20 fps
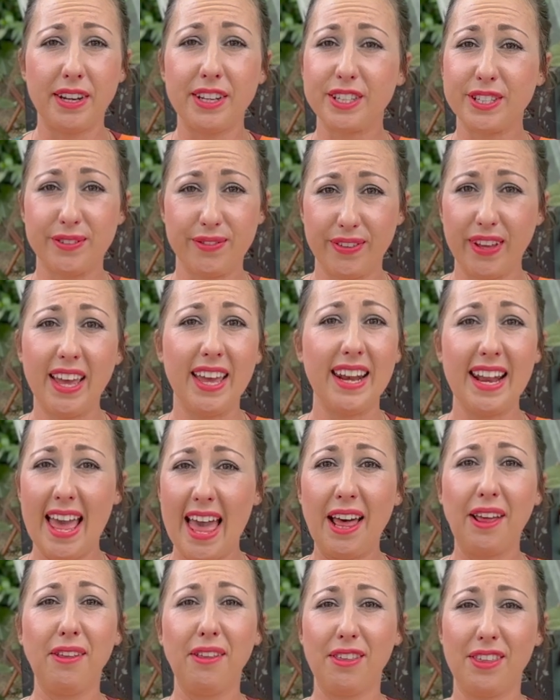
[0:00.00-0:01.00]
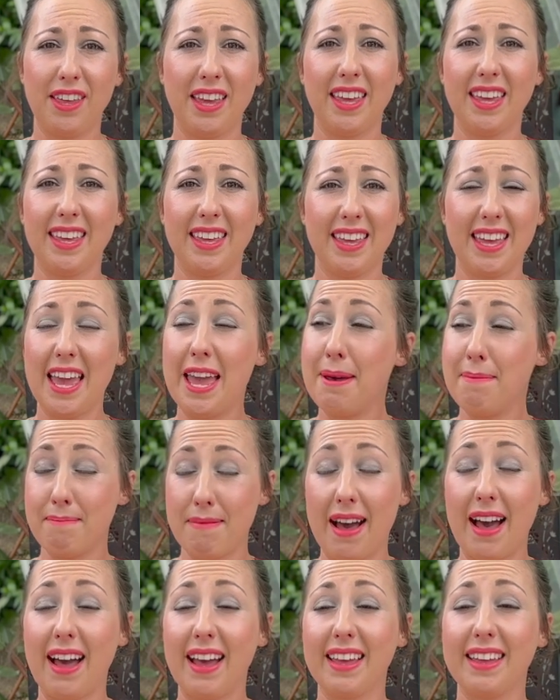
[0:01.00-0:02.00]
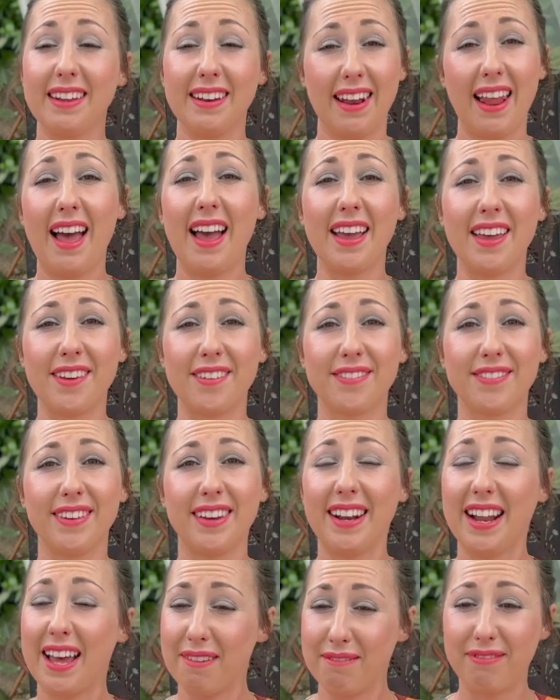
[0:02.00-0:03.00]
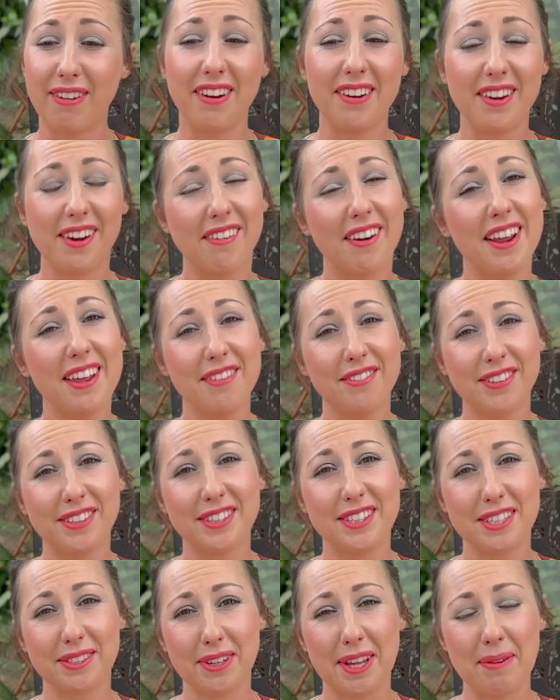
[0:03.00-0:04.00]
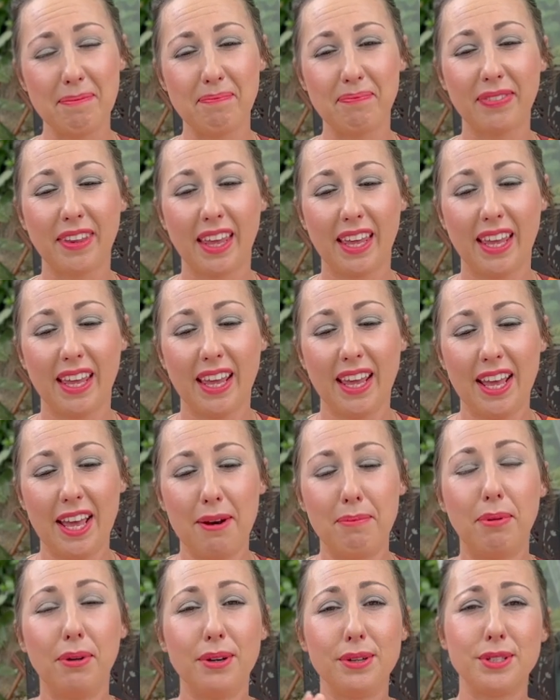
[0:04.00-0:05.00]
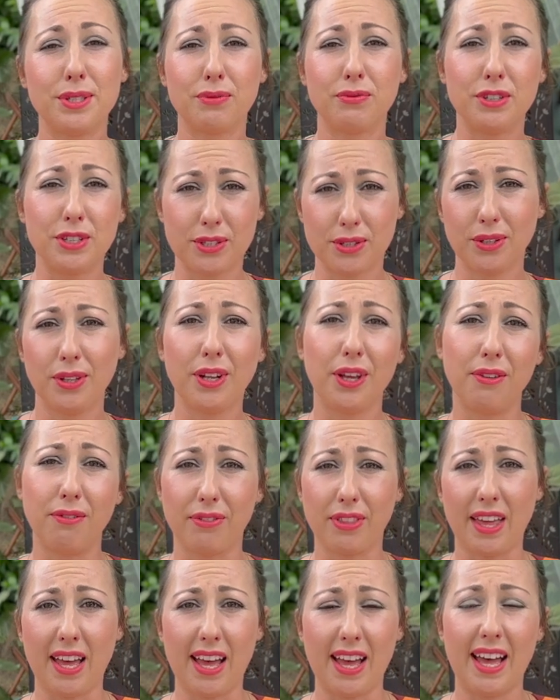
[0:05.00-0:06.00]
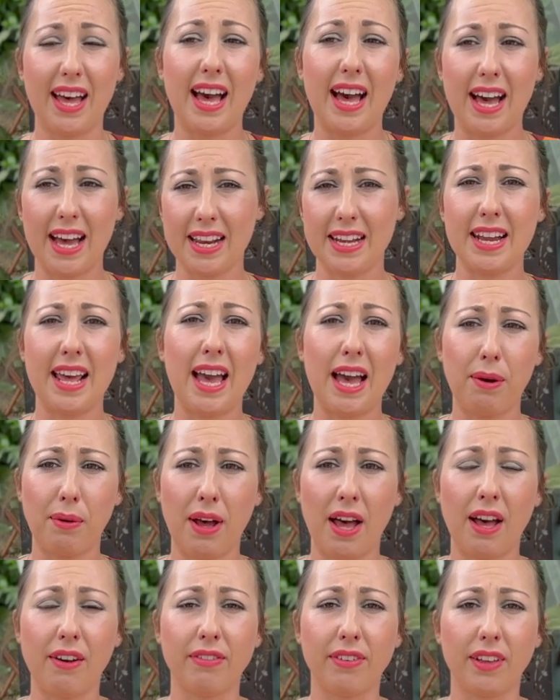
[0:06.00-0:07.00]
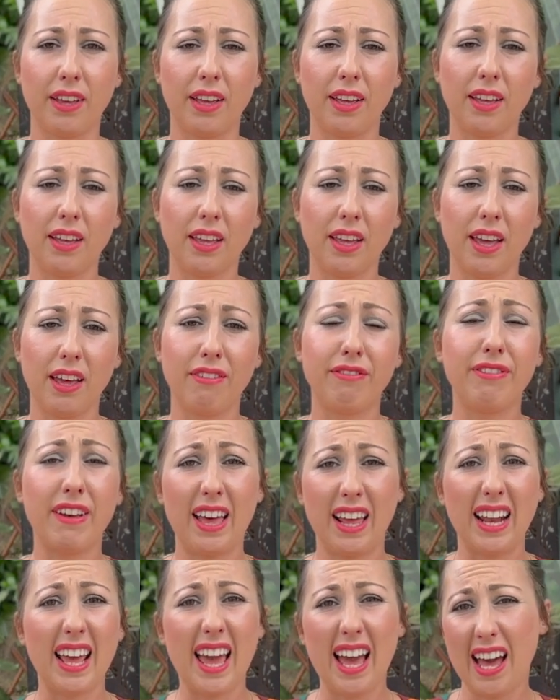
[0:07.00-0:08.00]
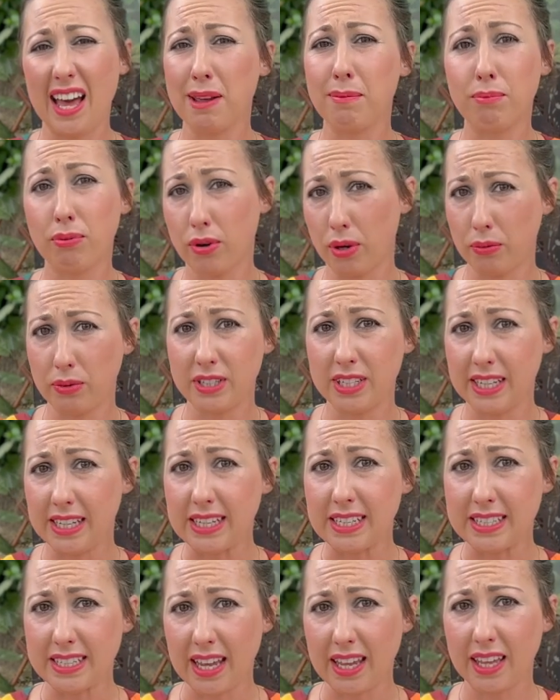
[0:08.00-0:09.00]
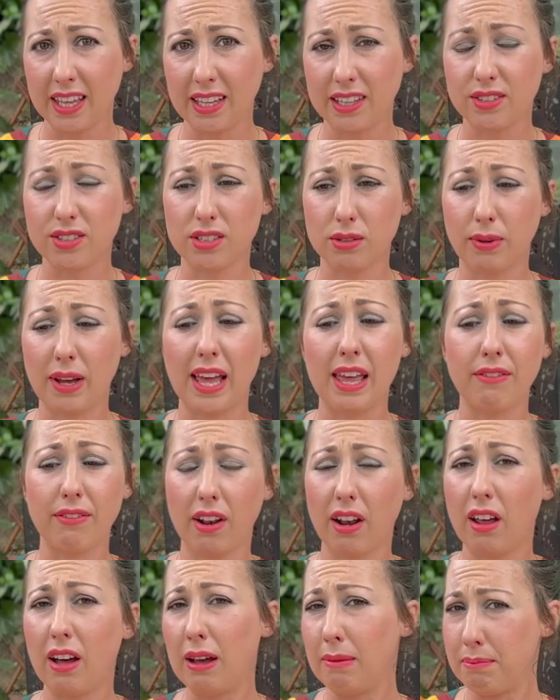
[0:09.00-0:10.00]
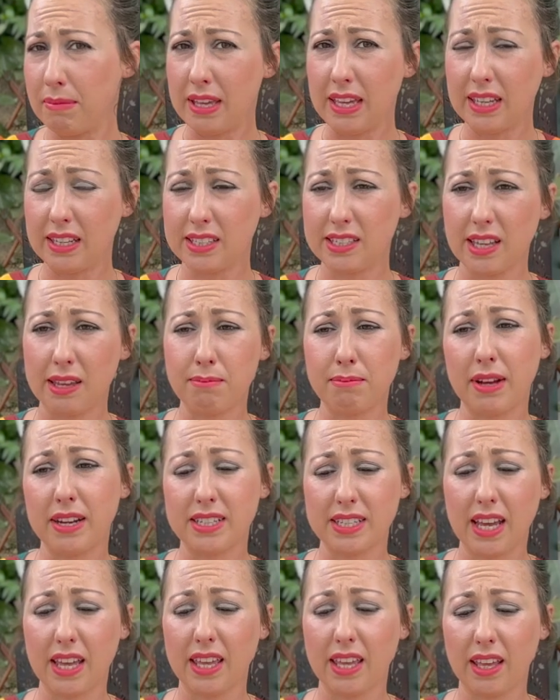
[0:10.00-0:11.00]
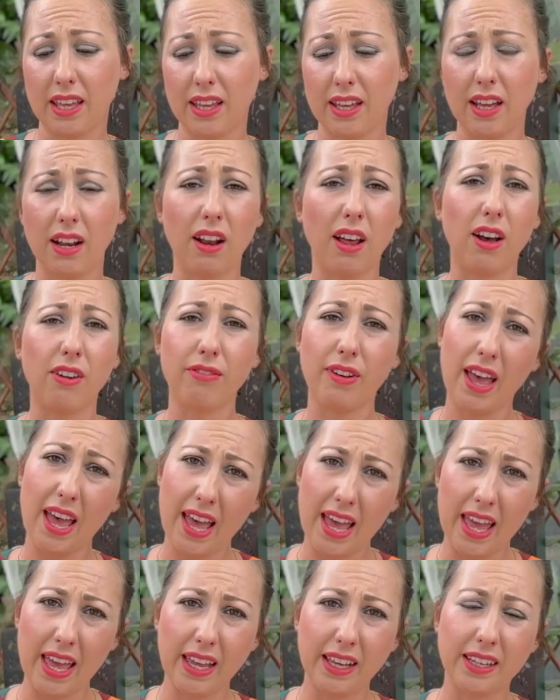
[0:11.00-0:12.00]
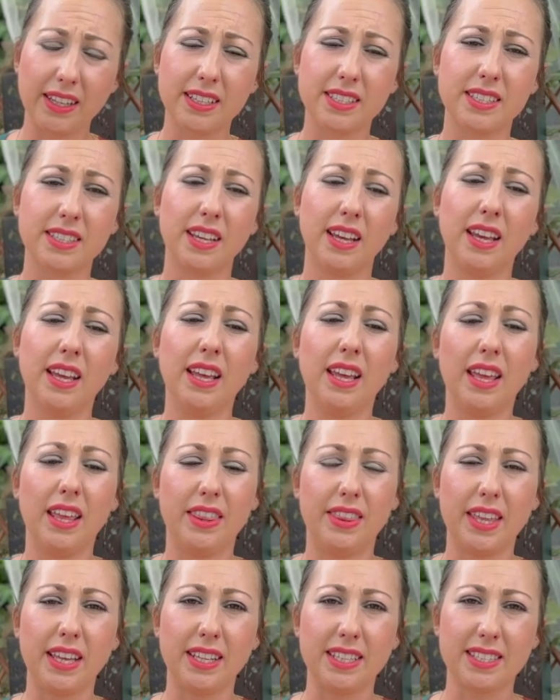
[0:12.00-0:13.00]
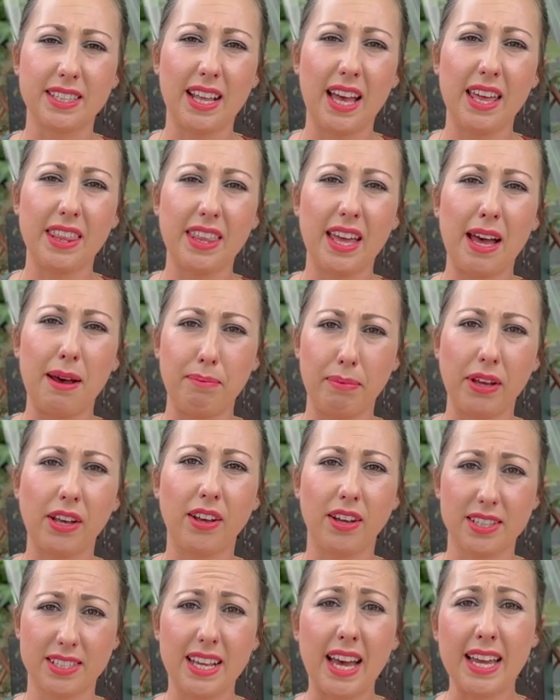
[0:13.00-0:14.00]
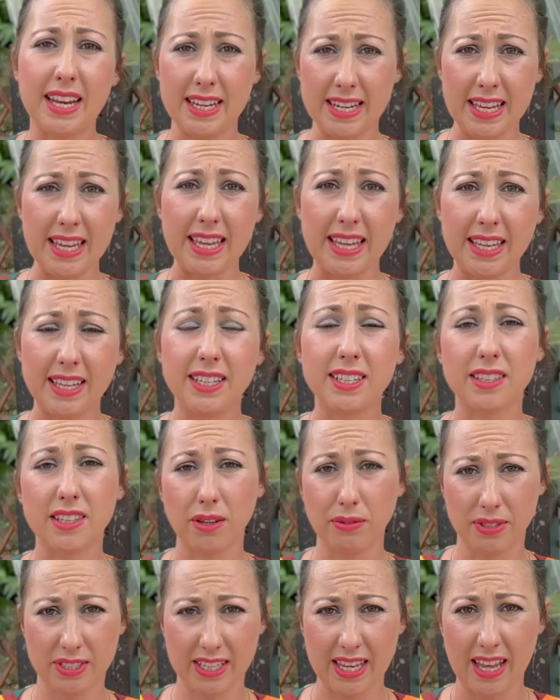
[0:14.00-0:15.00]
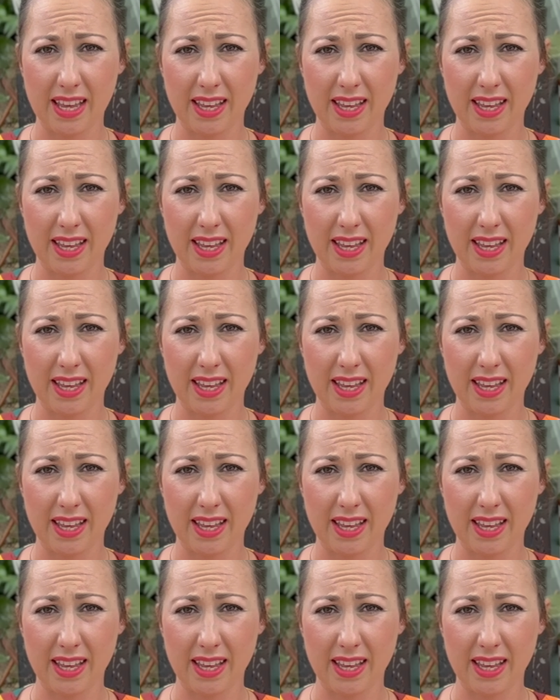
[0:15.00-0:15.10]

as fit and healthy in my life, and I'm very grateful to him. But as a result of that, I now have a fairly high protein diet. So I have a lot of meat in my diet, a lot of eggs, things like that, because I need those